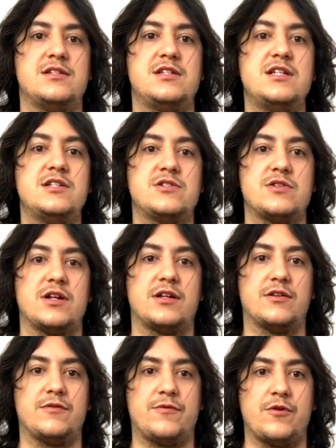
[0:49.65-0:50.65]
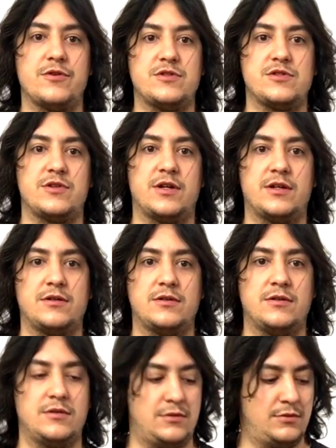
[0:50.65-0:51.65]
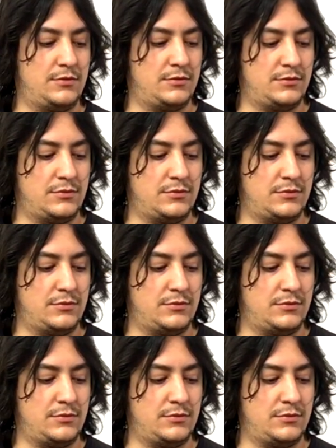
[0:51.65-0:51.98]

D string, the fourth string, and